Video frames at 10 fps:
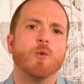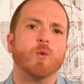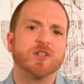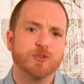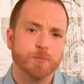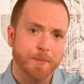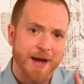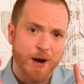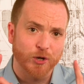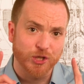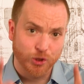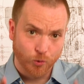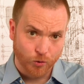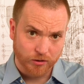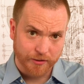what superpower
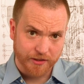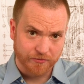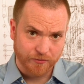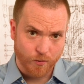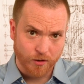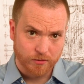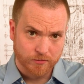you're looking for.